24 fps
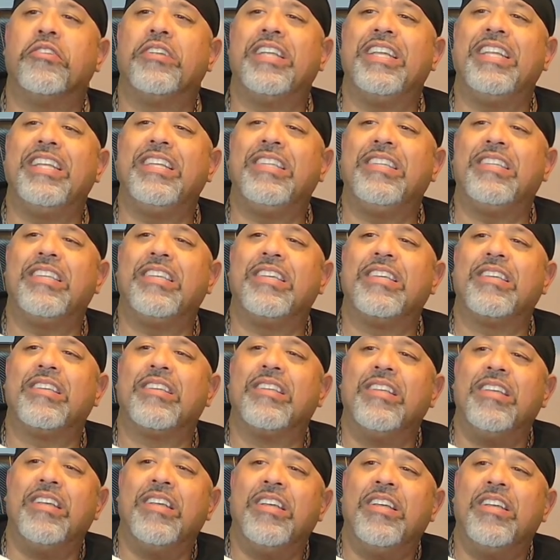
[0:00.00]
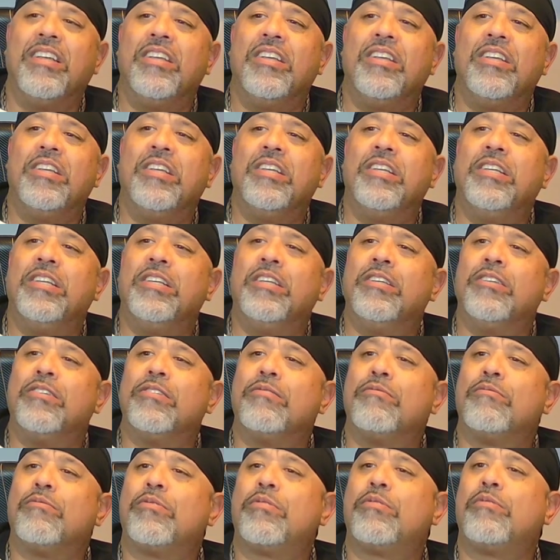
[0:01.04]
anything,
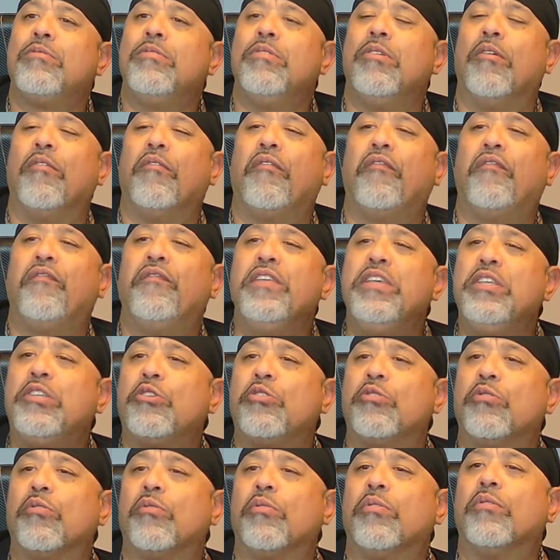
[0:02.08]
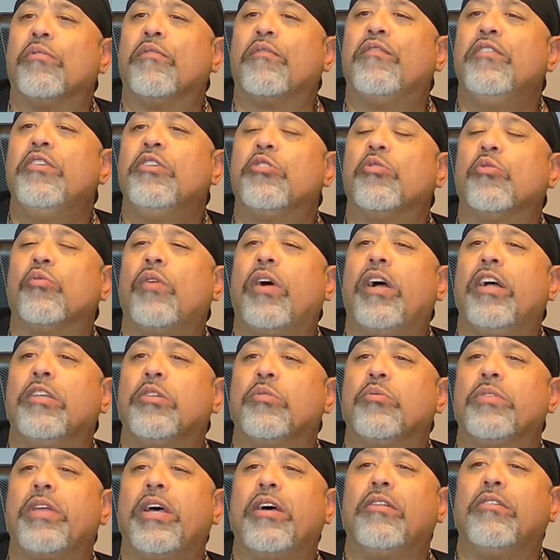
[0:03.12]
feature wise
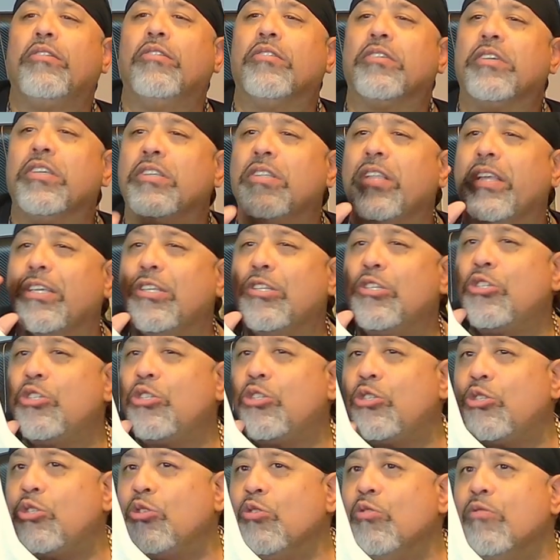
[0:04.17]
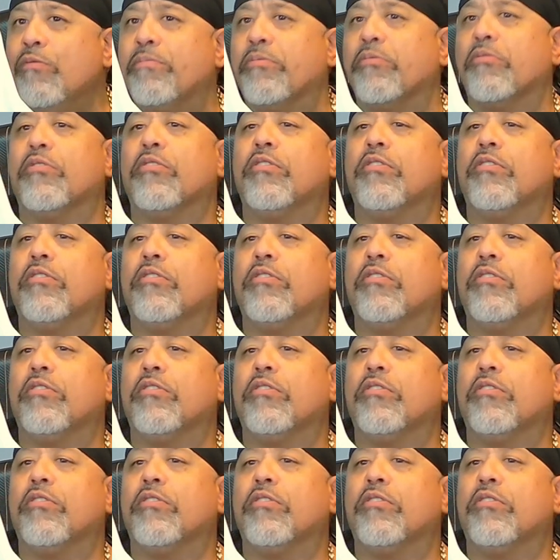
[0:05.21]
without looking like super